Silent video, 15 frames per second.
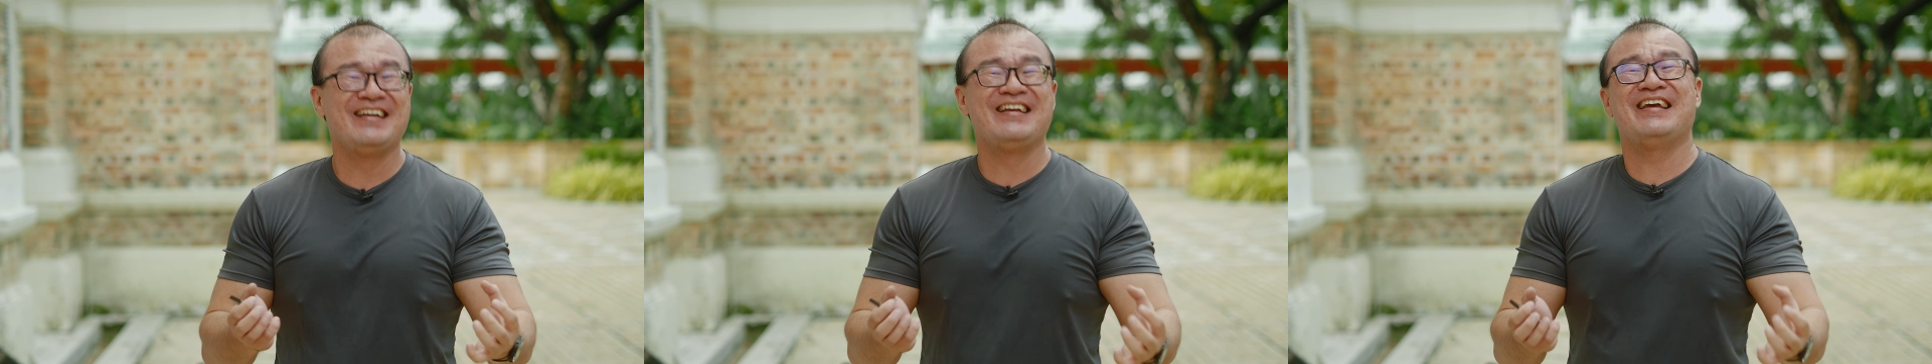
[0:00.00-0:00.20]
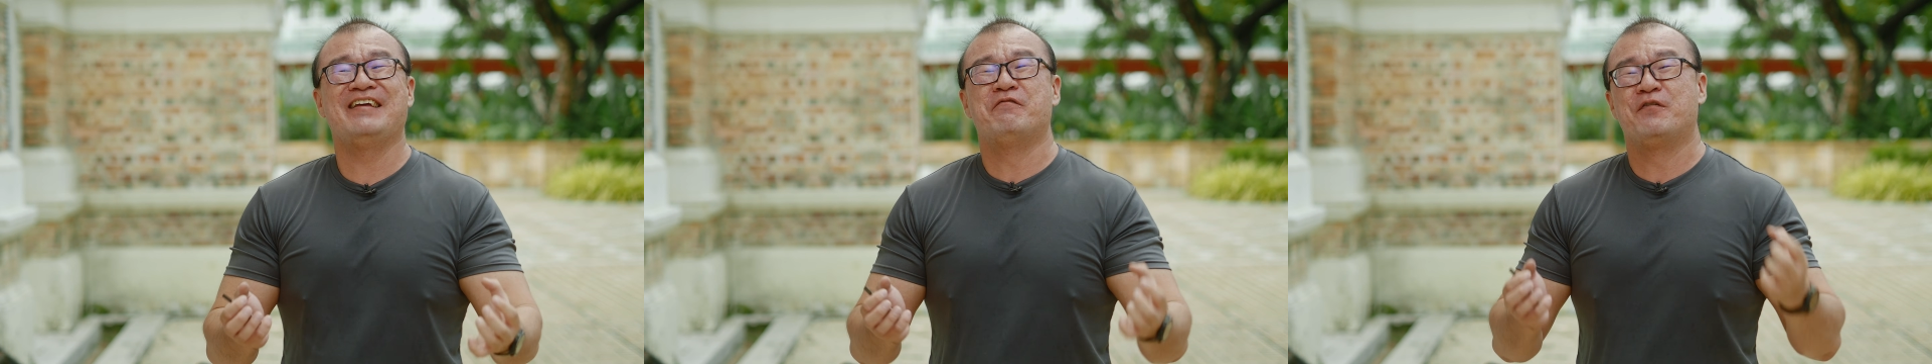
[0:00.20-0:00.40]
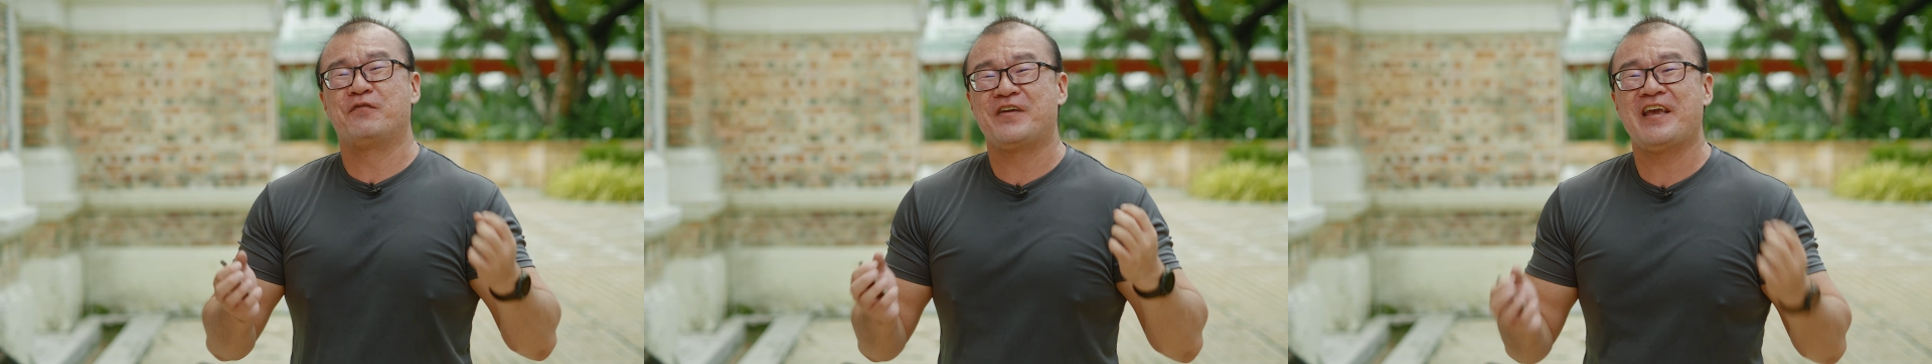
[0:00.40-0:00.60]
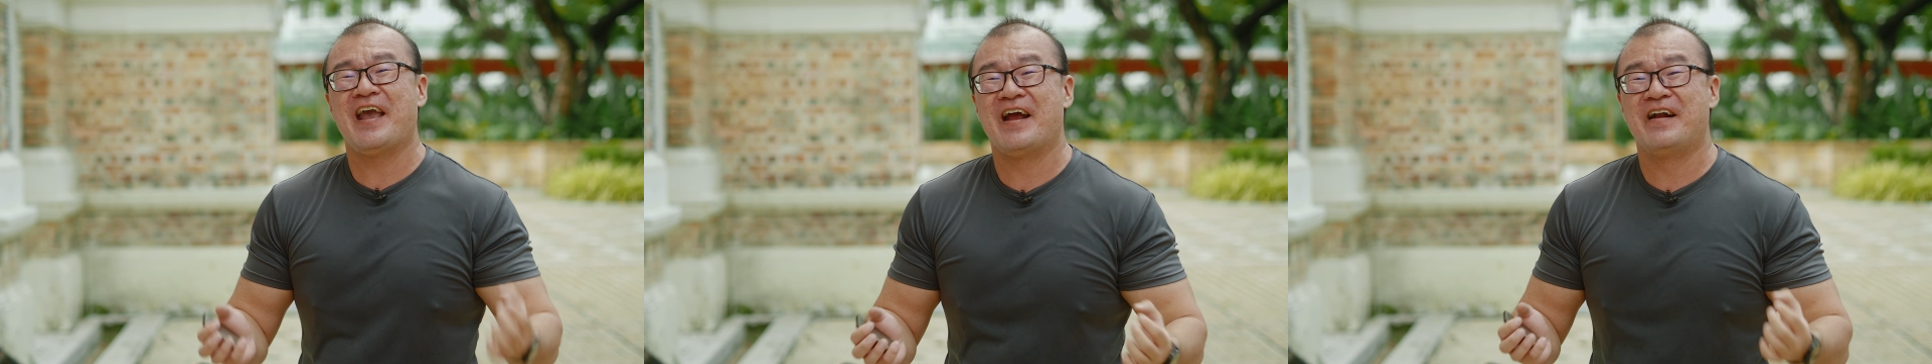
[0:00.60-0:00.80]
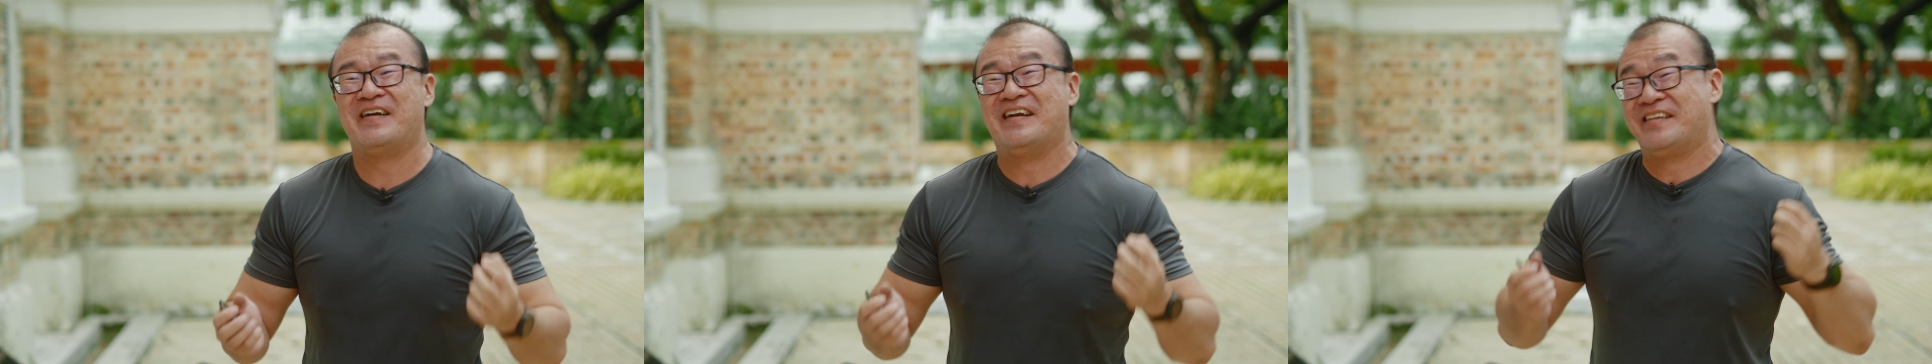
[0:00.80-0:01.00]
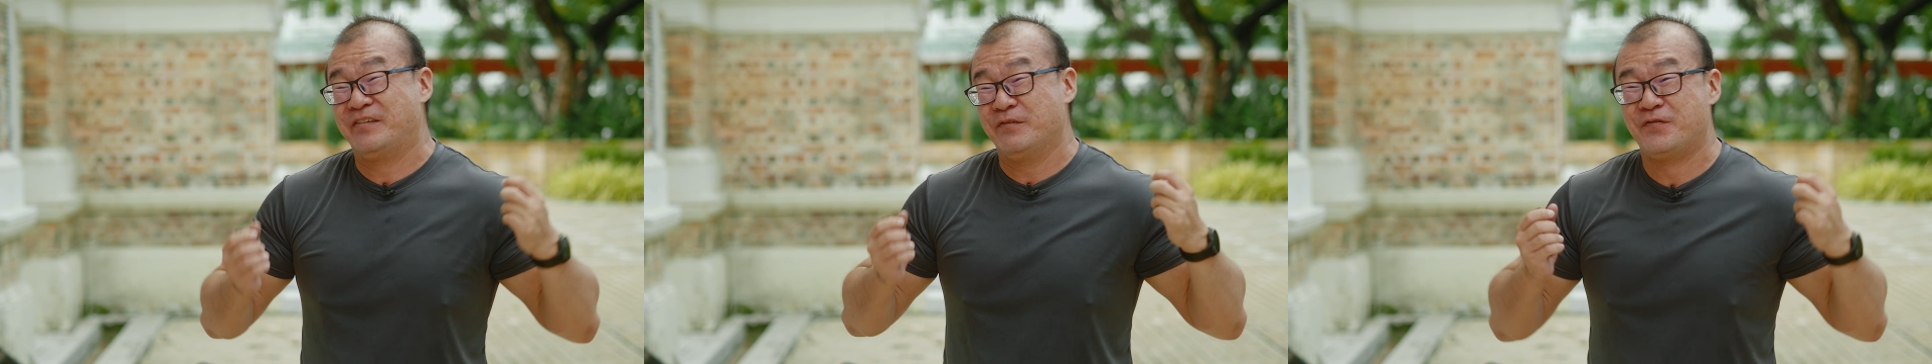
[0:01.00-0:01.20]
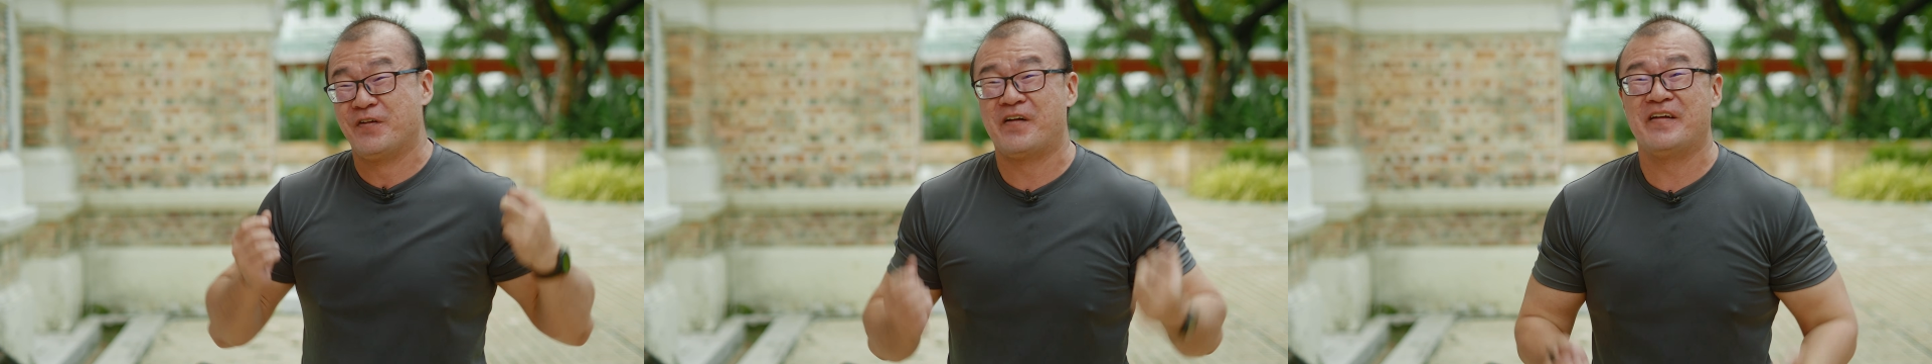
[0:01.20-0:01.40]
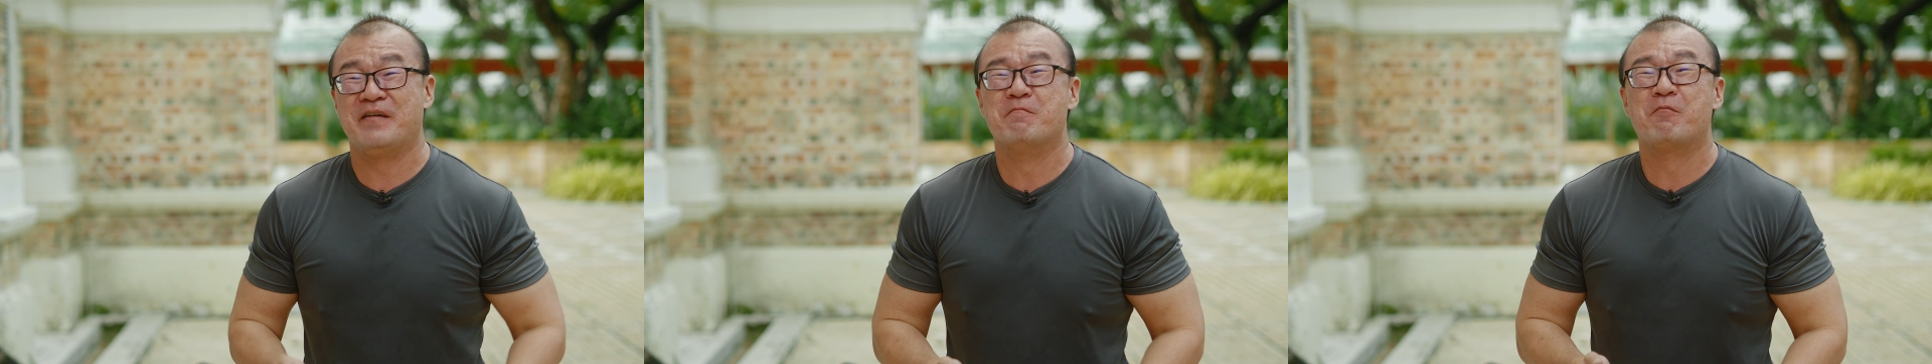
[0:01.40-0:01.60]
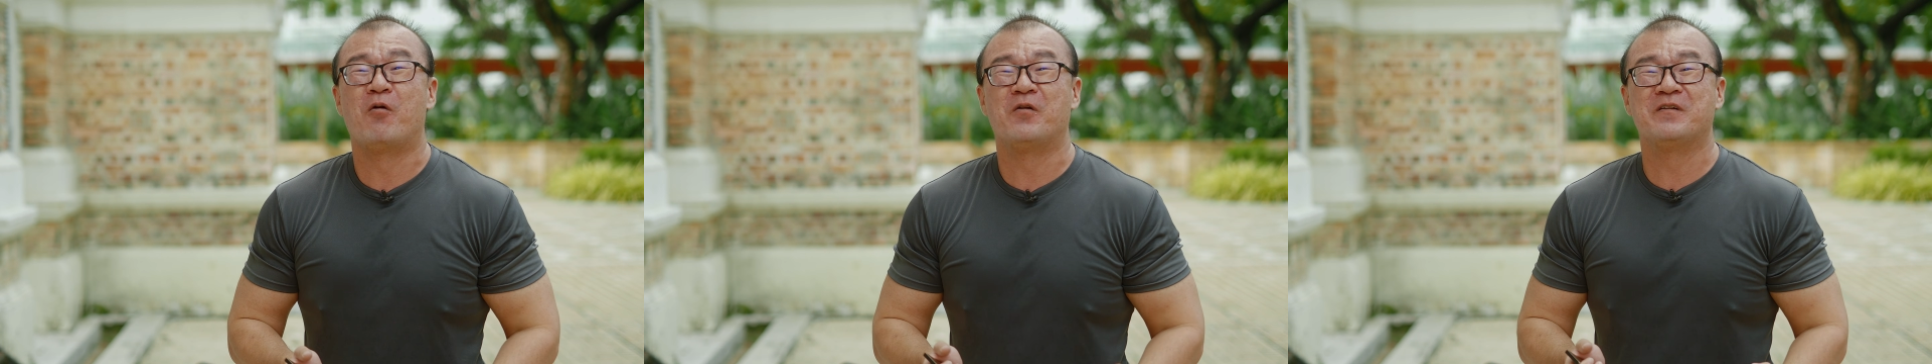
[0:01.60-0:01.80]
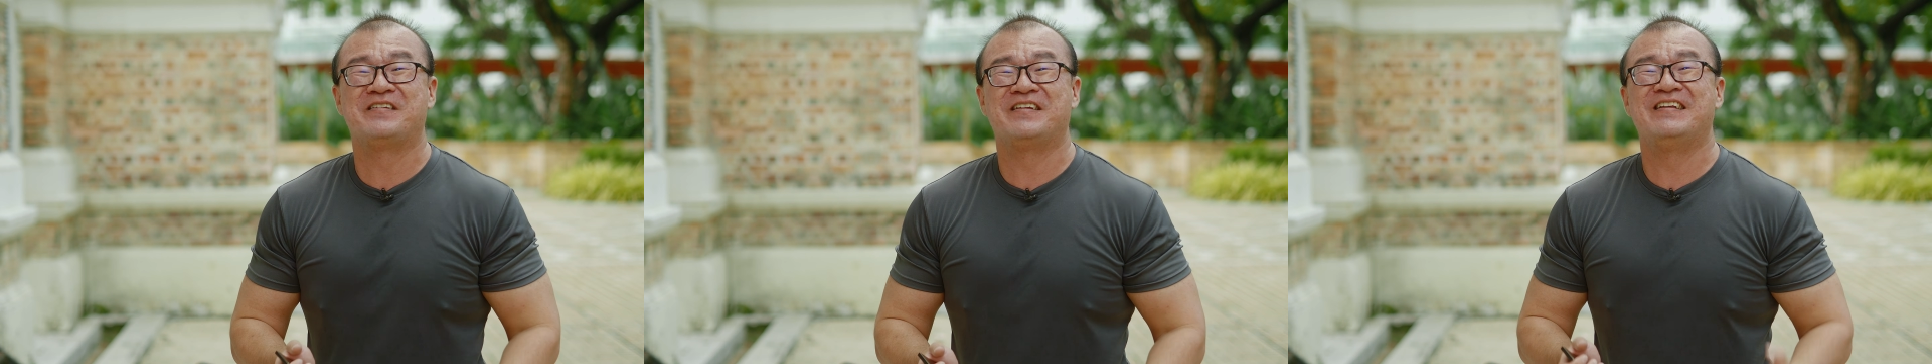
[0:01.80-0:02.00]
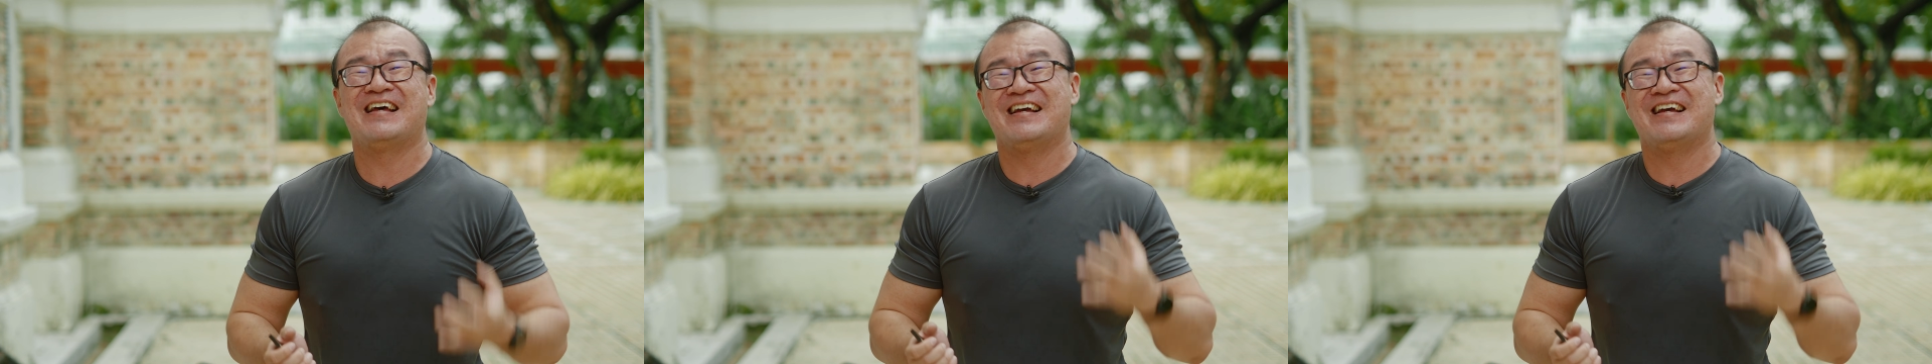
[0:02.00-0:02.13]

it with care is very important.